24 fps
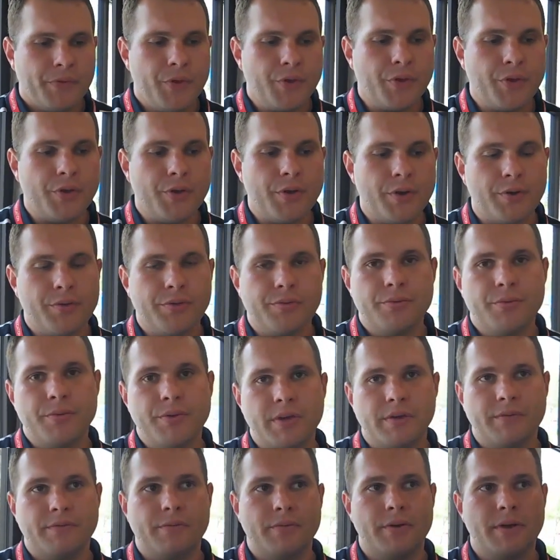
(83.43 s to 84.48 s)
you can go through
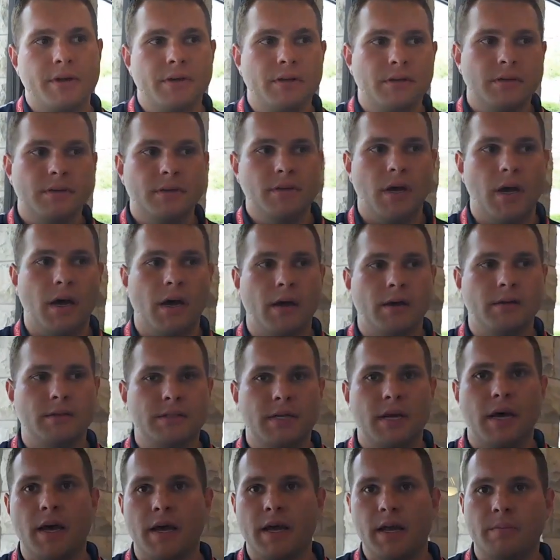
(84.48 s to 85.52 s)
different uh,
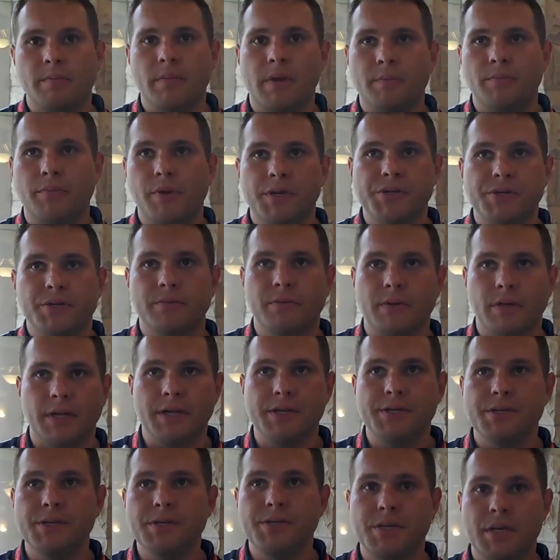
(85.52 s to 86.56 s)
time and pressure
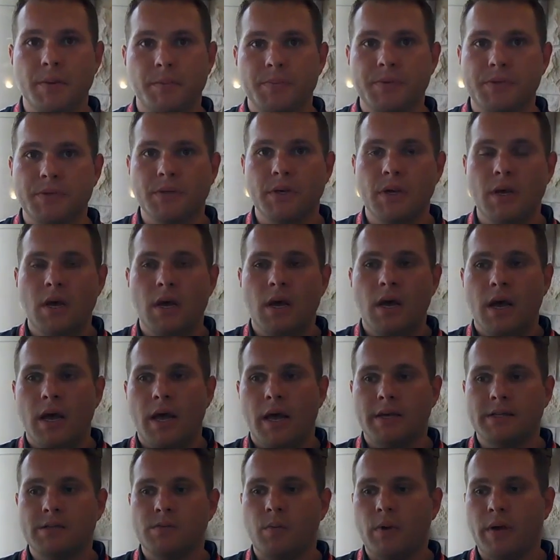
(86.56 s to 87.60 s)
relationships,
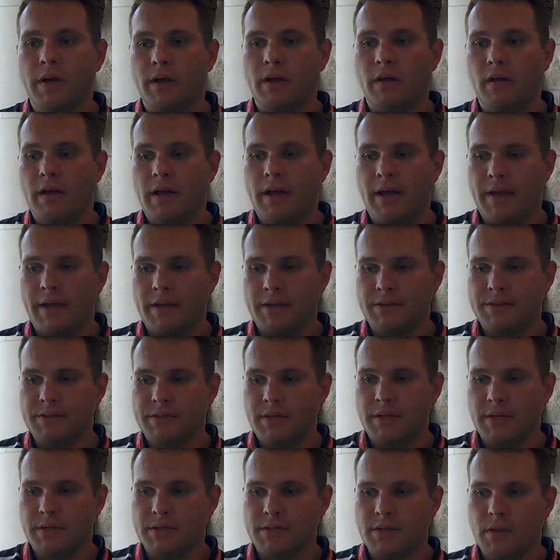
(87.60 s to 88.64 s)
okay. as well
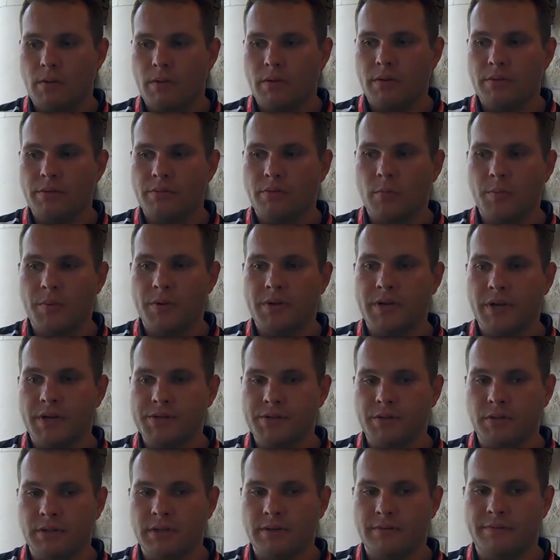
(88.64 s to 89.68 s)
as, as going through
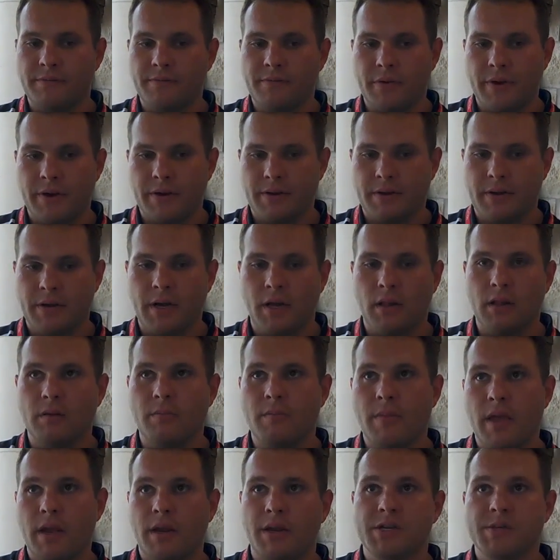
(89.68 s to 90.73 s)
potential different color
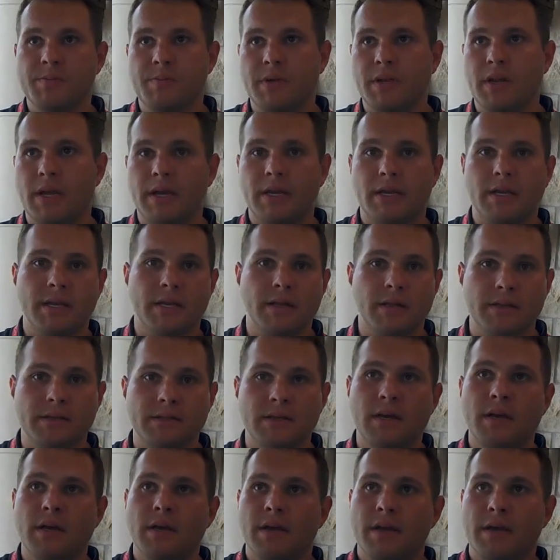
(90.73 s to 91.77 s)
management
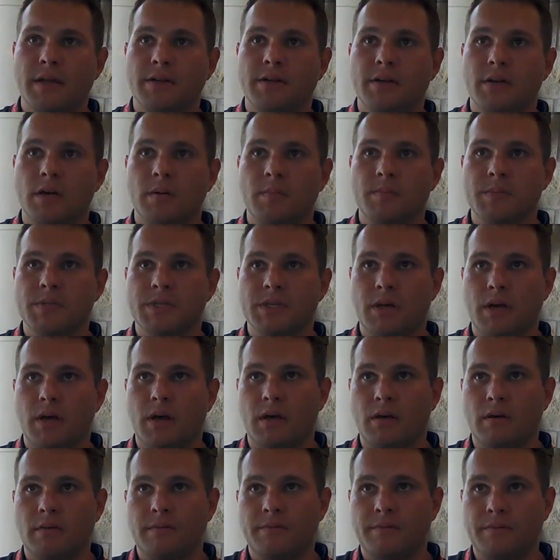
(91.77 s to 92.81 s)
ideas in terms
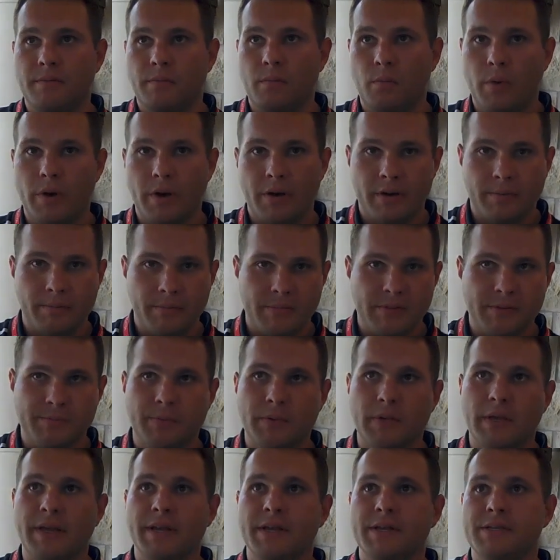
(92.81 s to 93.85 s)
of where it
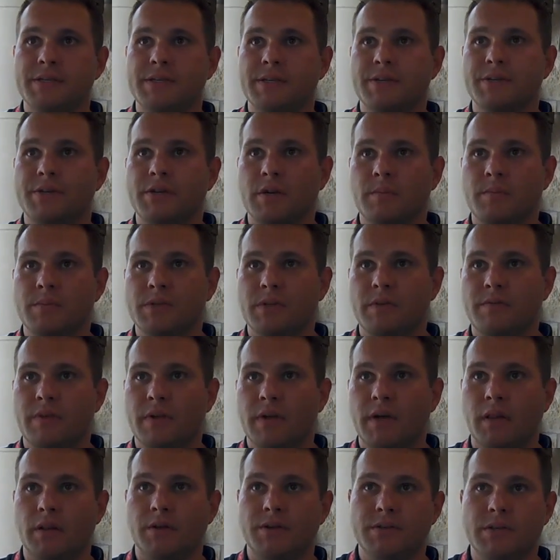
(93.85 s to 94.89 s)
is in terms of
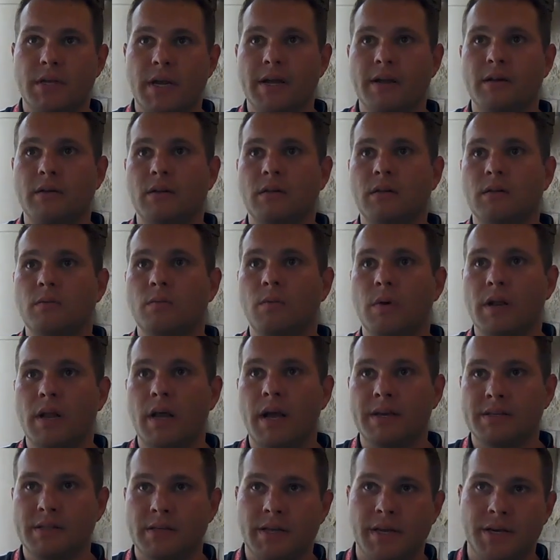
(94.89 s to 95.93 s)
the color cycle, what
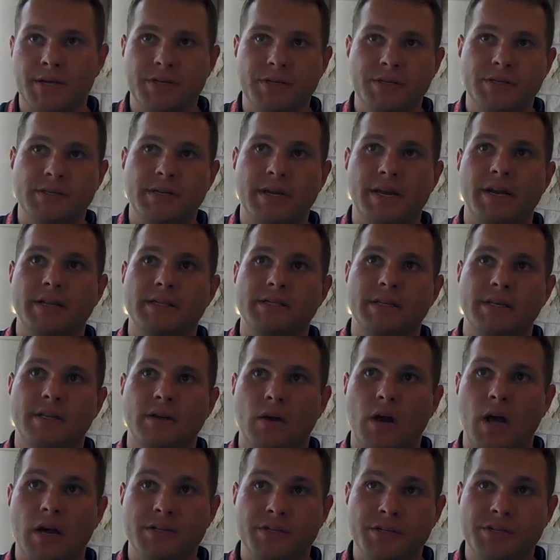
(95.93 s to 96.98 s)
oxidation state it's in
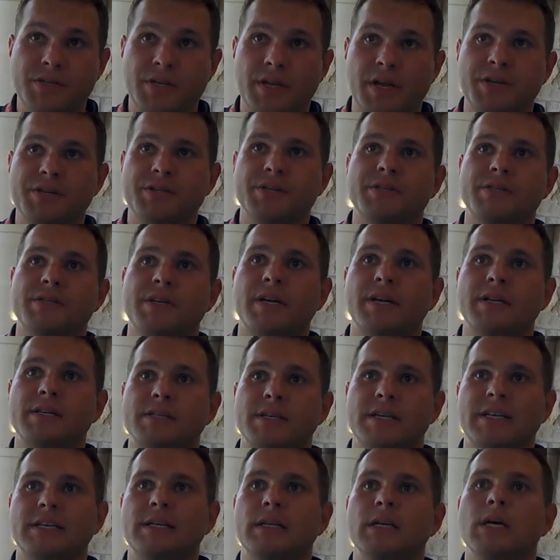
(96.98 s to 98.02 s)
or oxygenation state
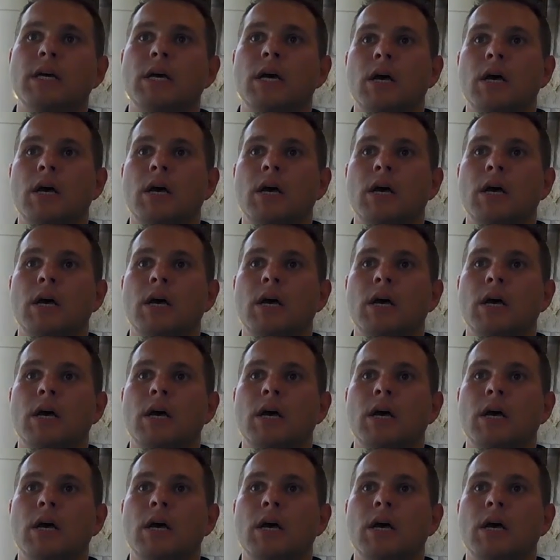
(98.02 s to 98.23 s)
it's in,